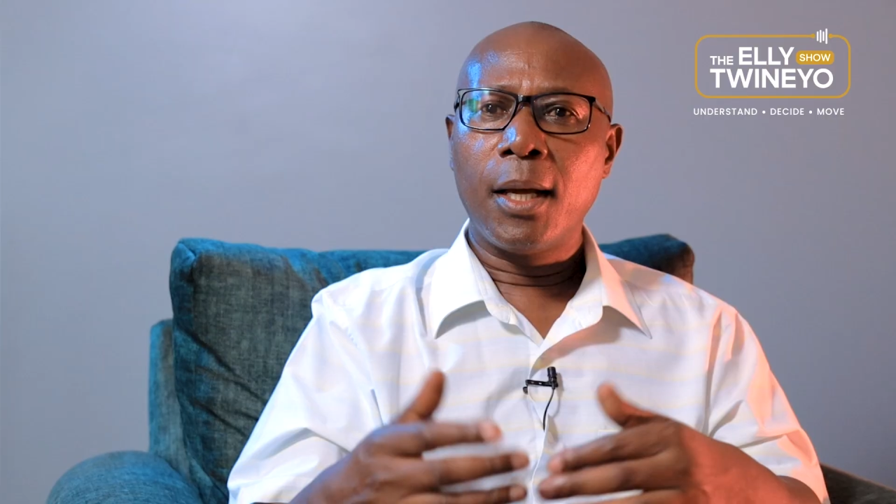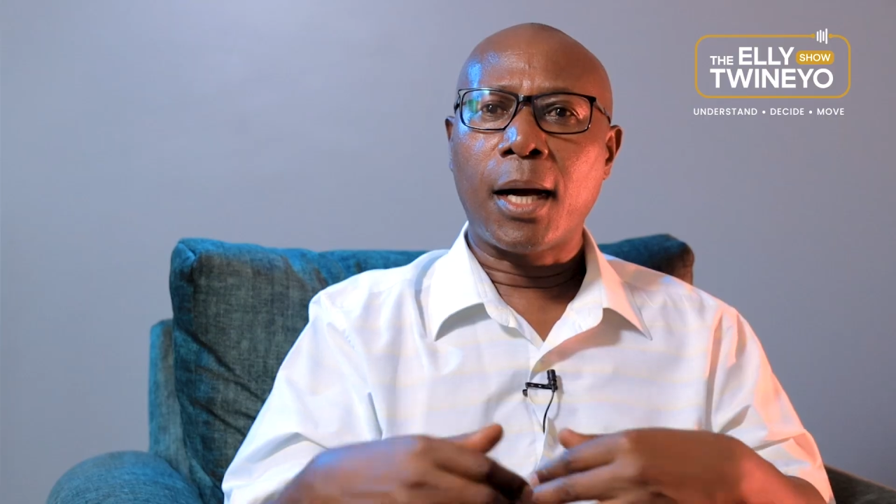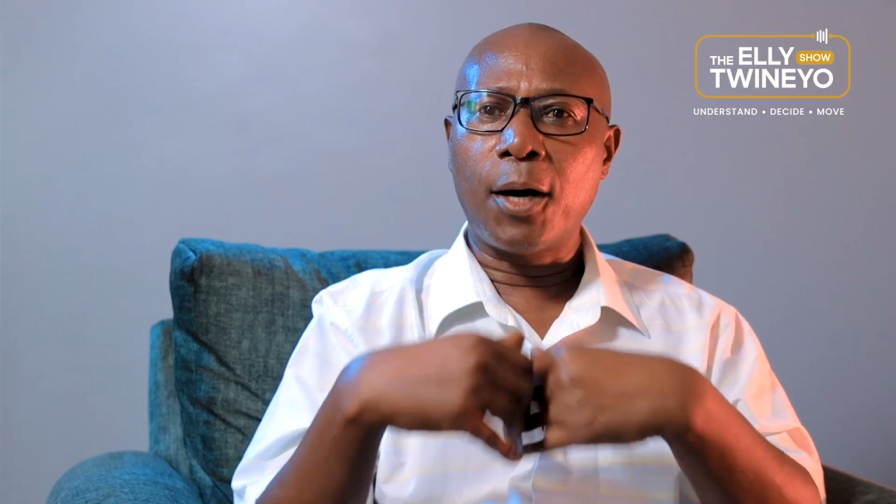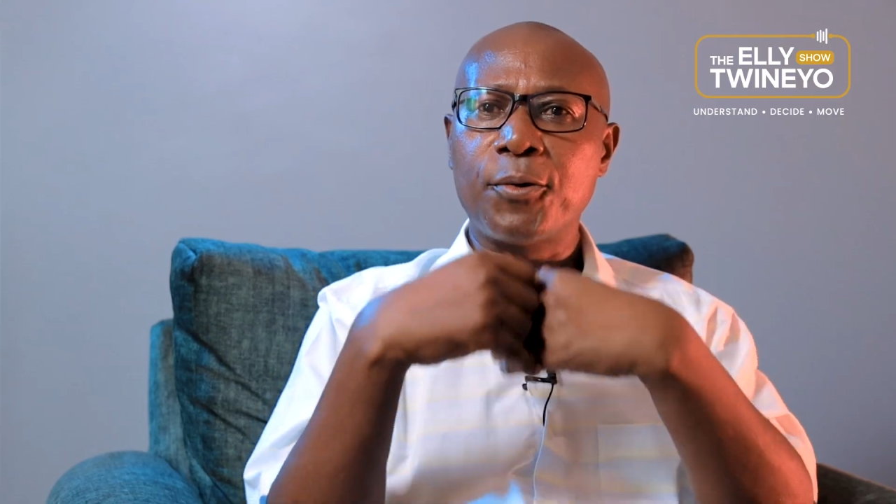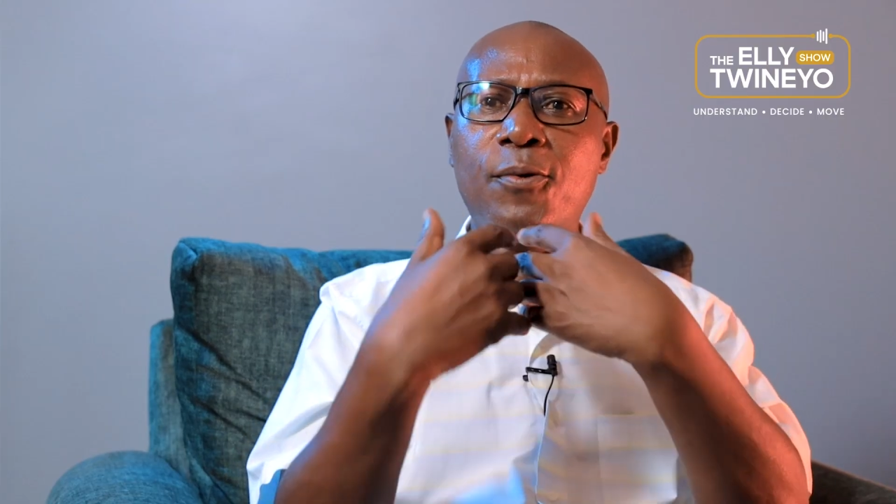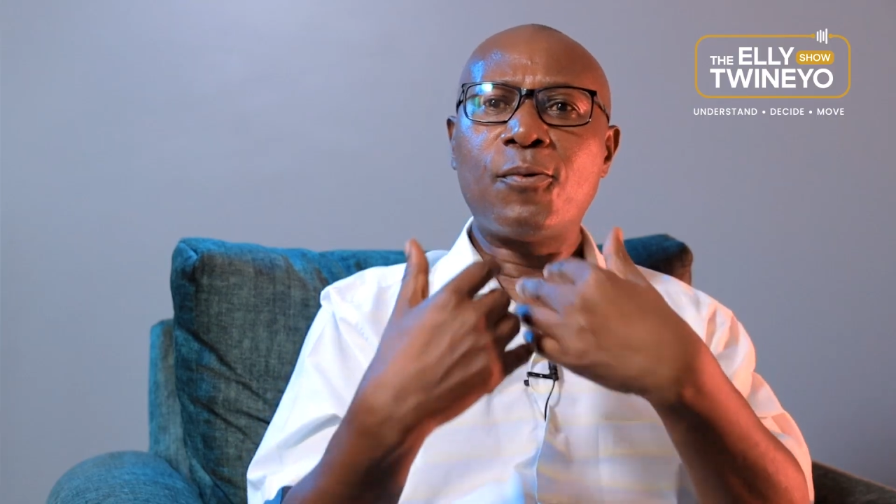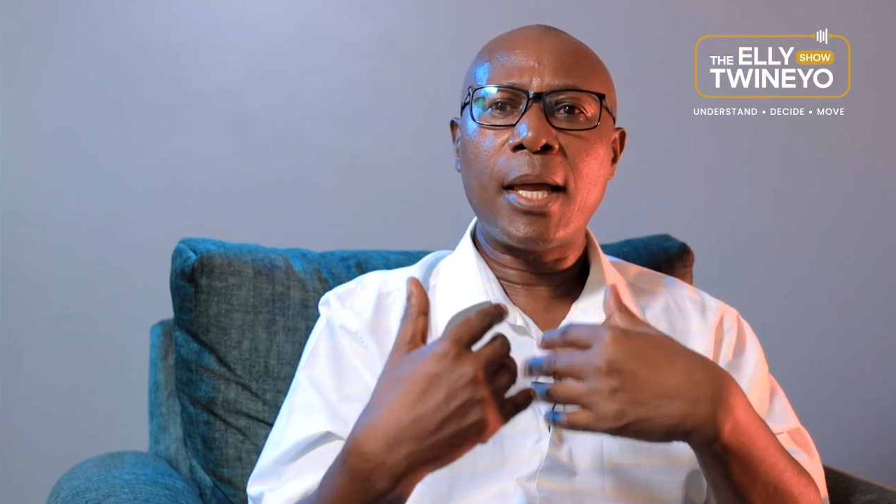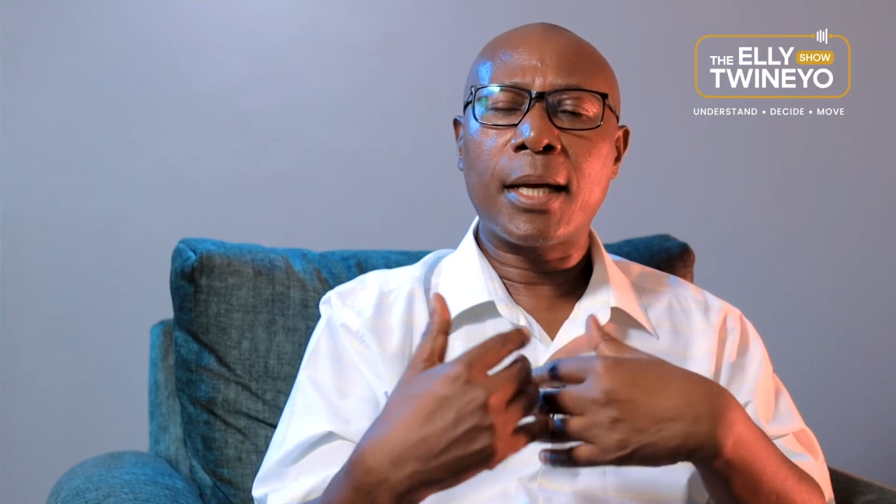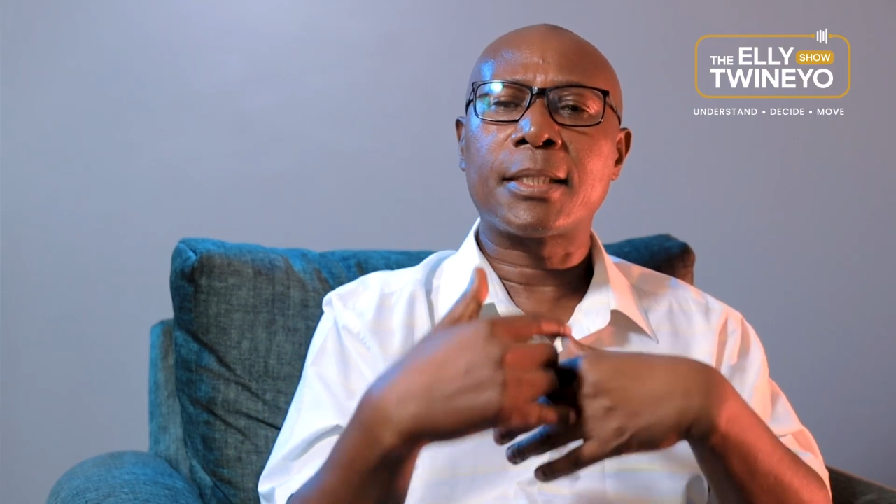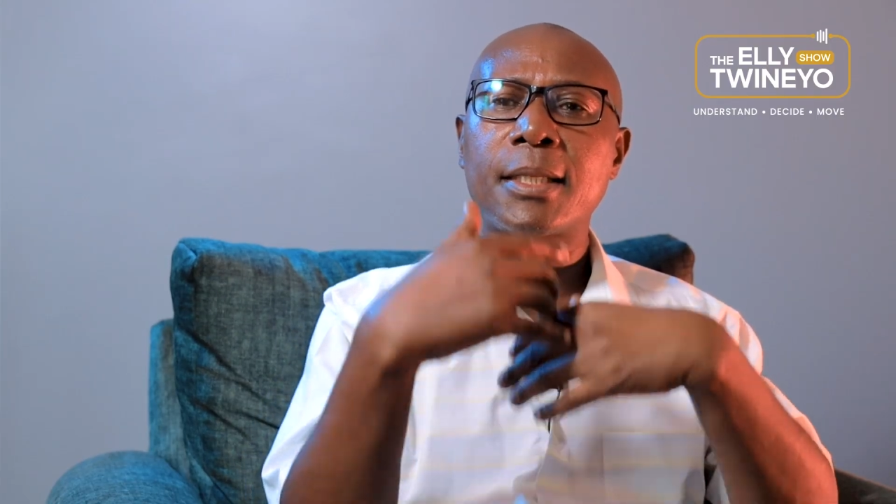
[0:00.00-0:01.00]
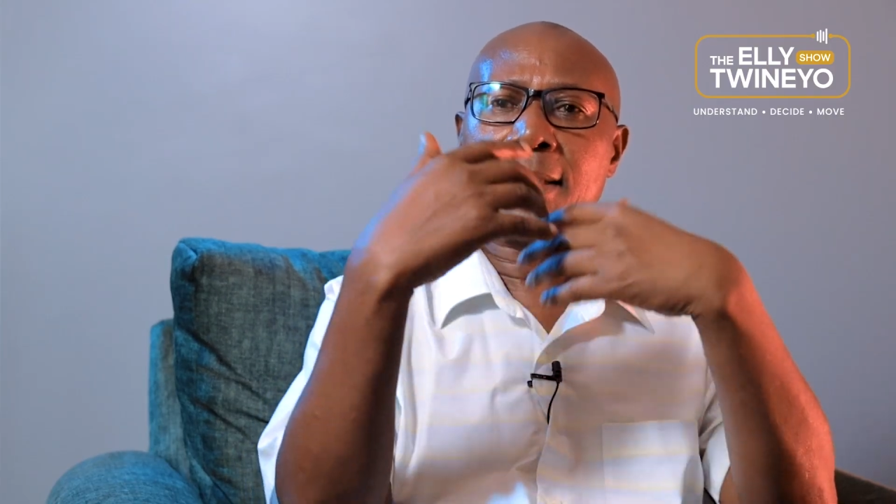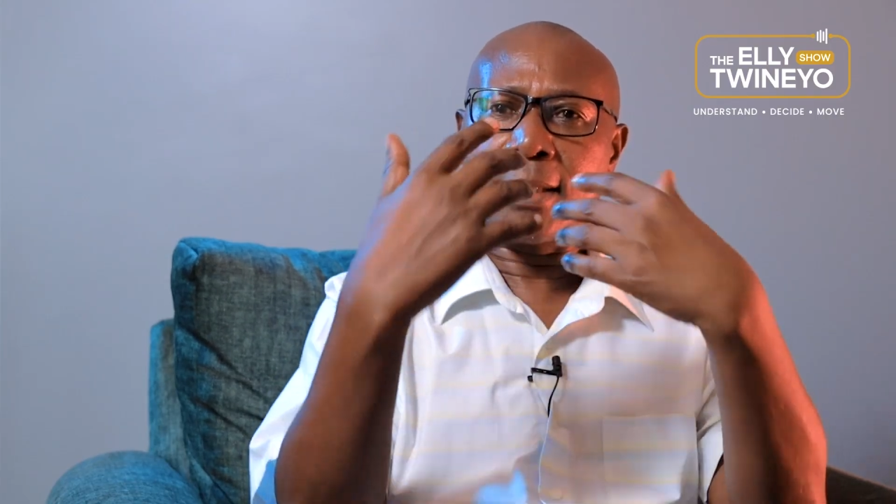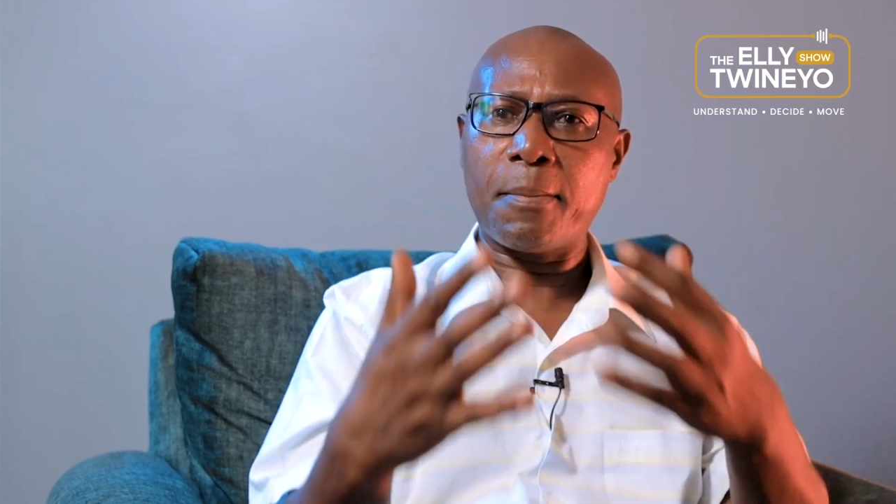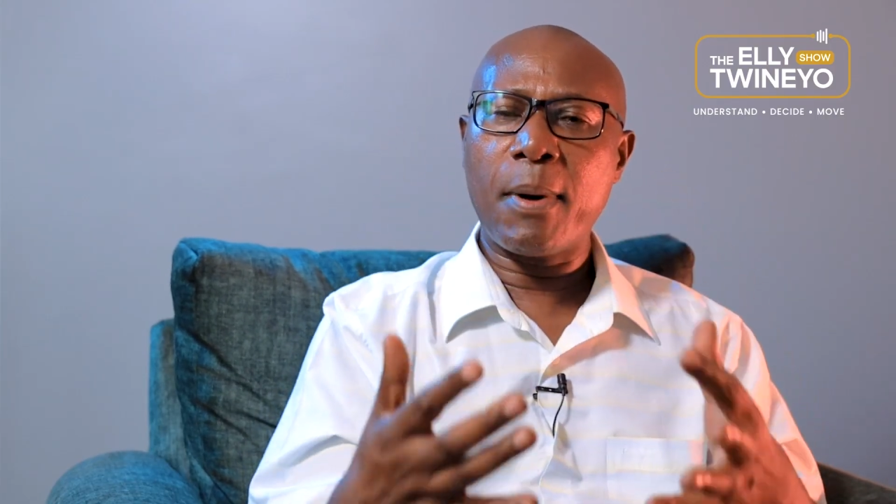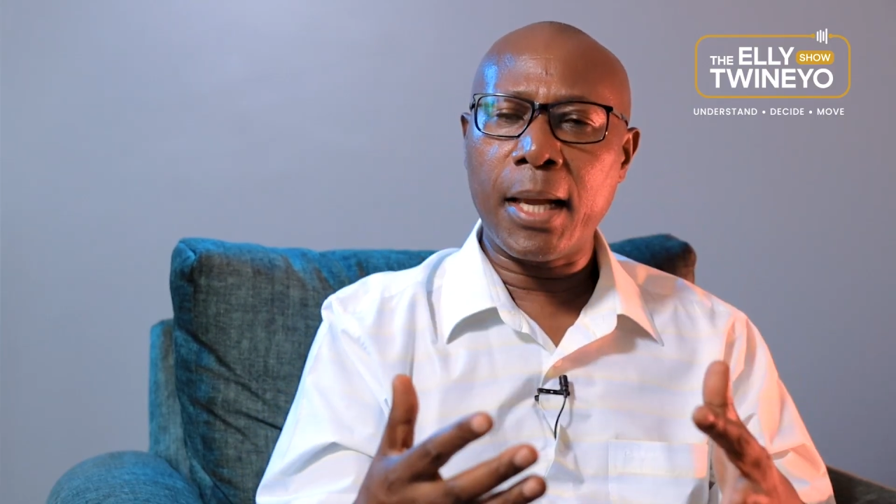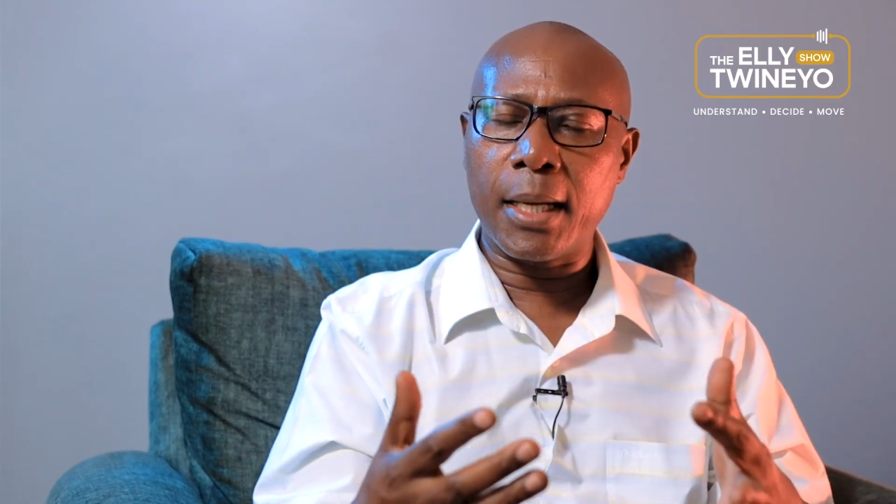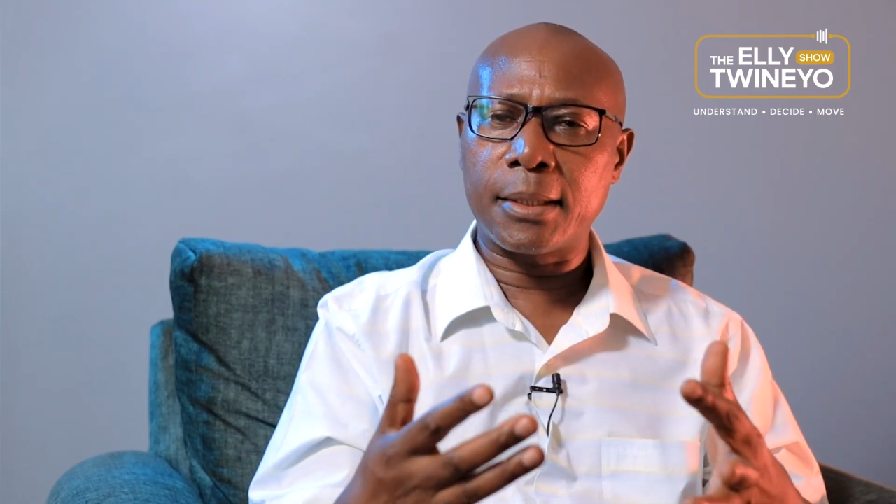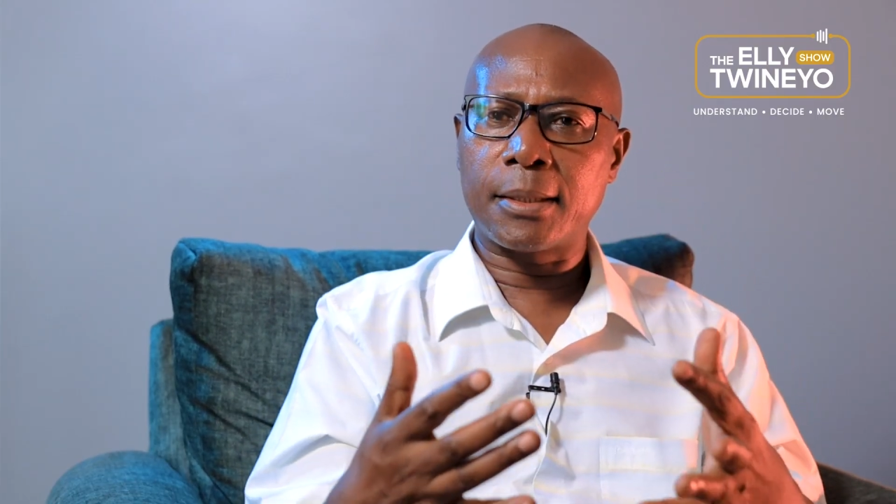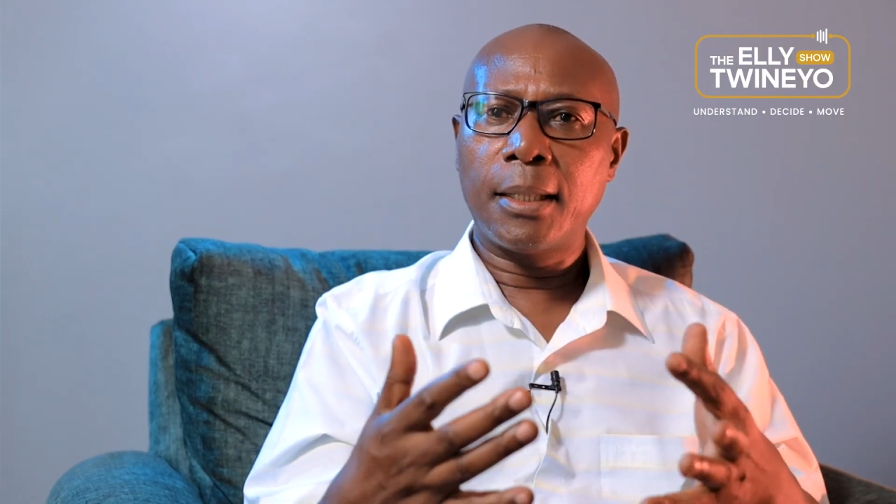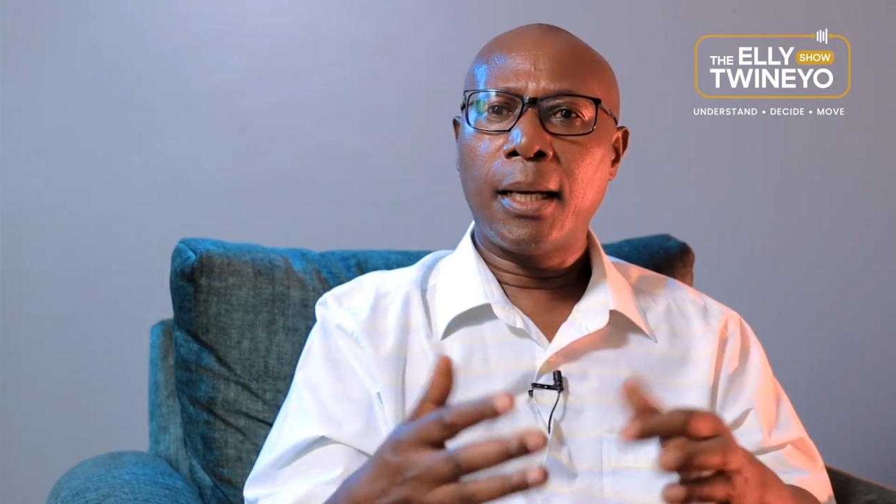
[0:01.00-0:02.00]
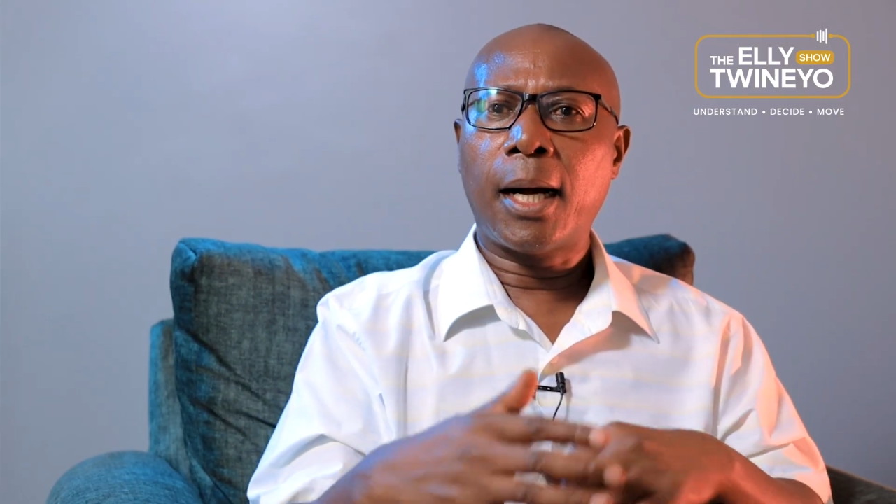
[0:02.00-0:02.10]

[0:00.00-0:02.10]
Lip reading: How do they access the buyers?